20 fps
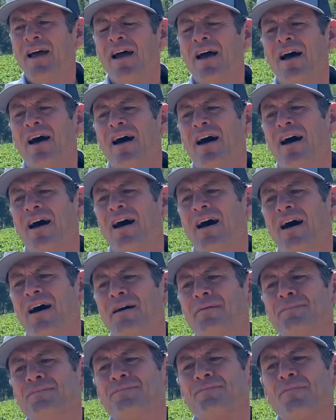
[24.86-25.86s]

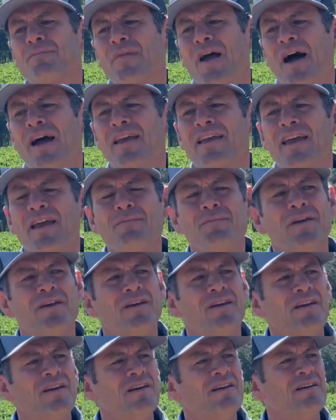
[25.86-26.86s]
I came
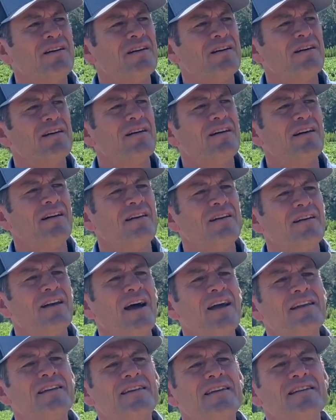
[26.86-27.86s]
here in
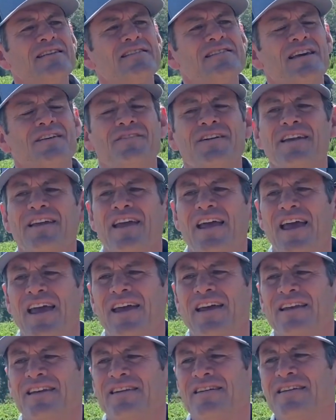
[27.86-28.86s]

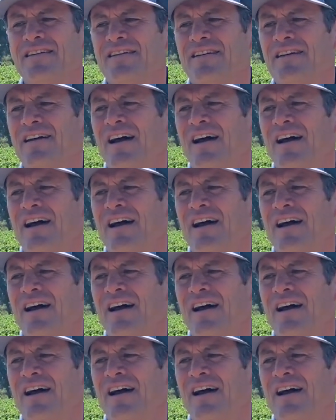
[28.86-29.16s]
1978.